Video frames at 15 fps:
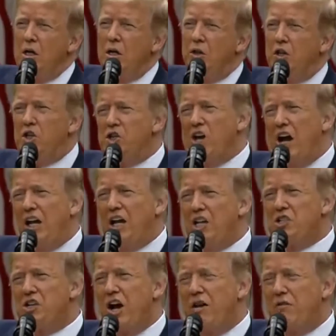The
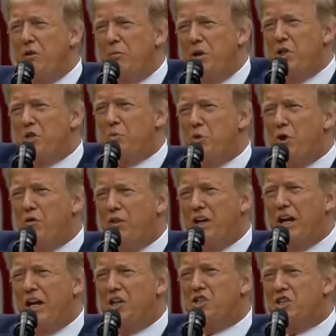Chinese government's move
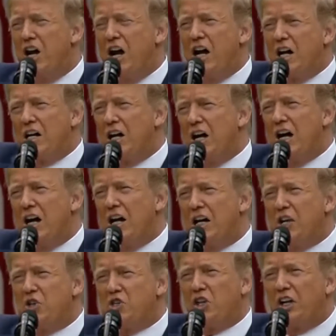against Hong Kong
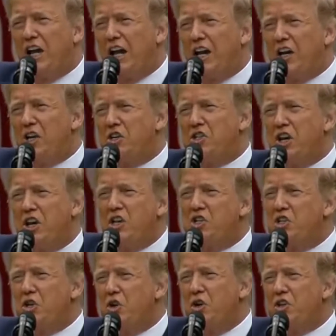is the latest in a
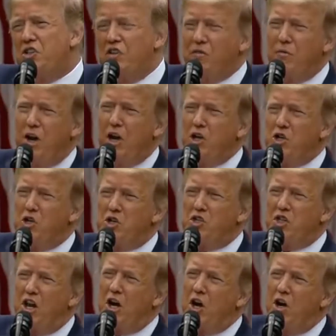series of measures
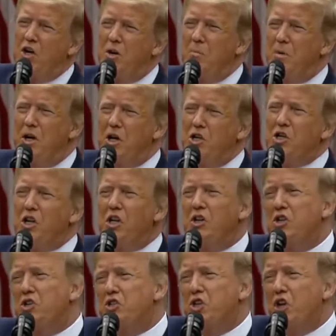that are diminishing
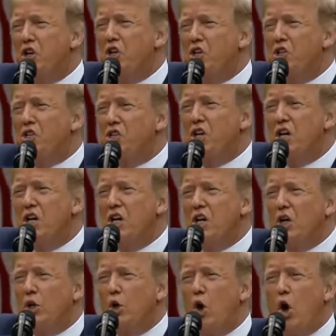the city's
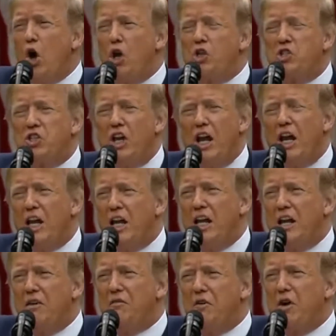long-standing
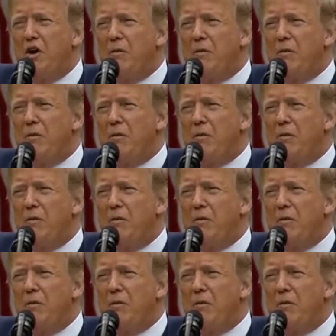and very